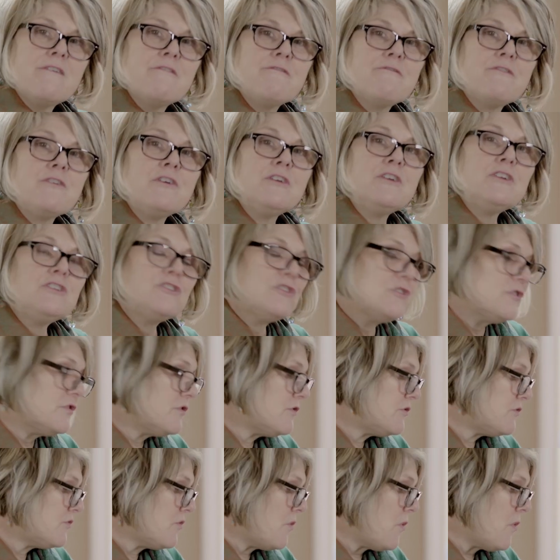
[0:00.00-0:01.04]
furniture
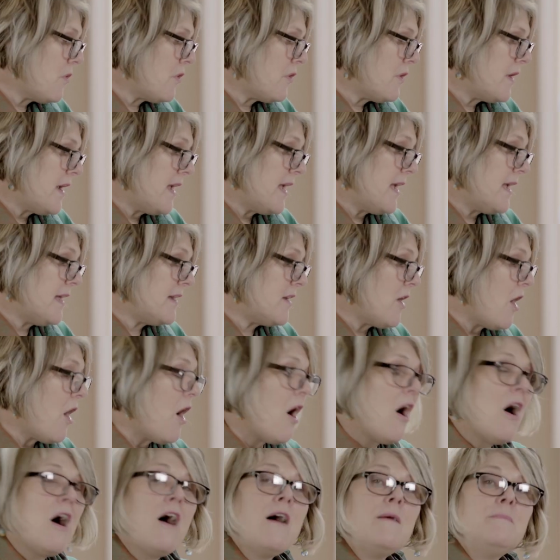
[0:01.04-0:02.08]
store, and
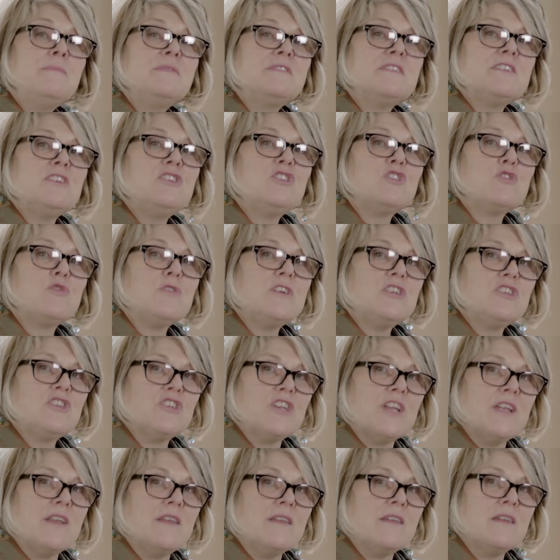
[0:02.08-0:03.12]

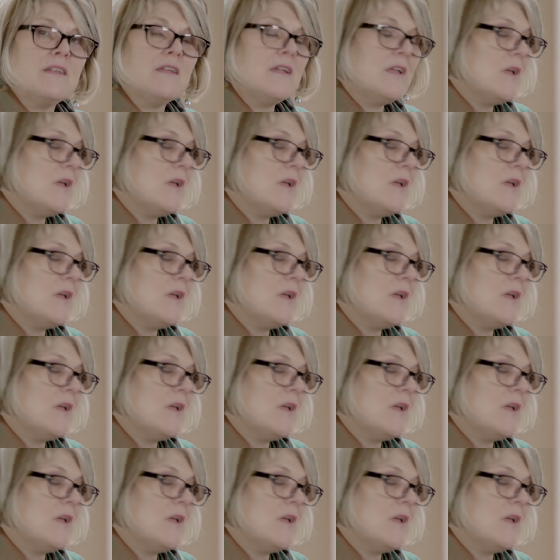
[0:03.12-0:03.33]
obstetrician.